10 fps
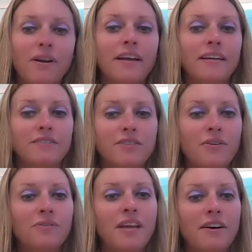Right.
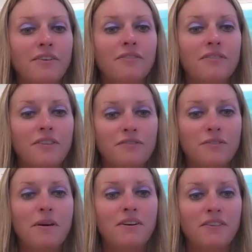So now you've
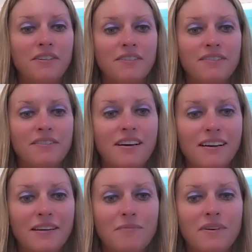spent all this
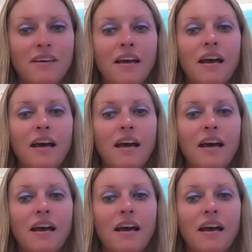time